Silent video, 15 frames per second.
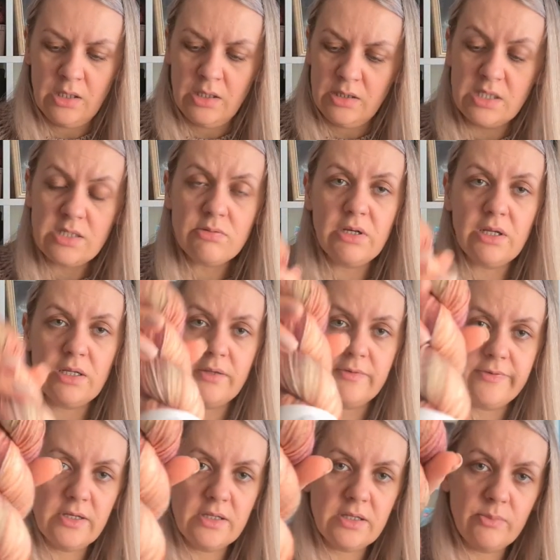This one I
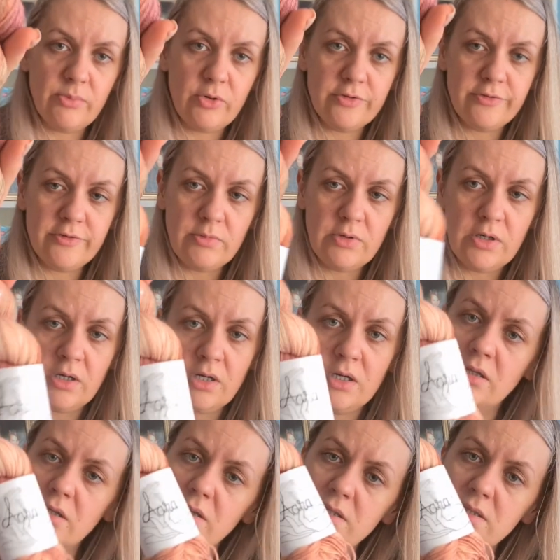definitely bought from Aara.
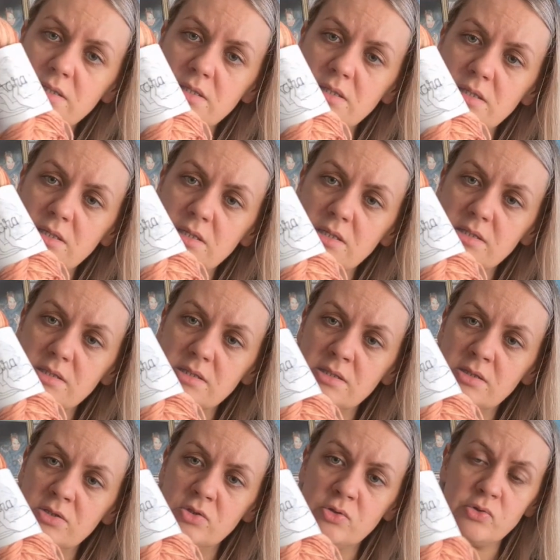This is
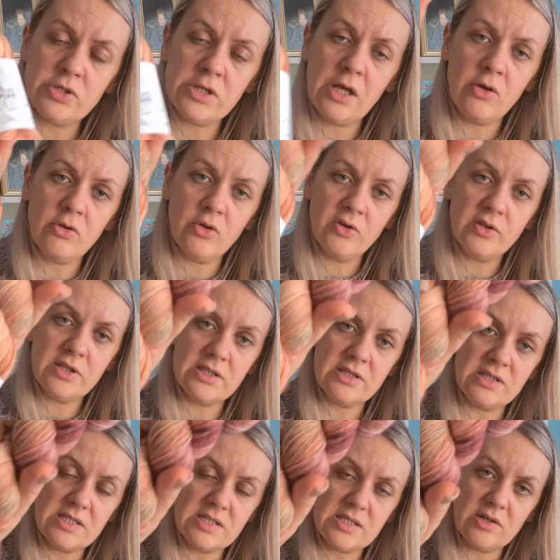Syyslaulu.
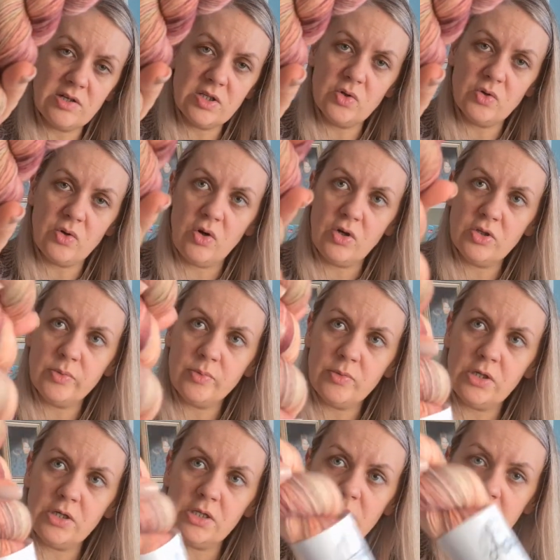It's their new autumn
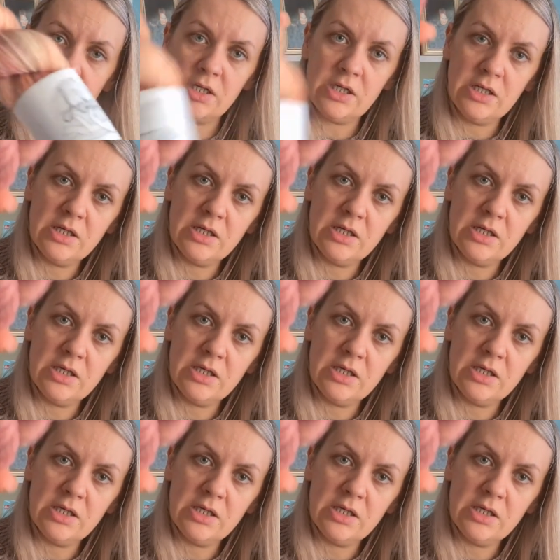color.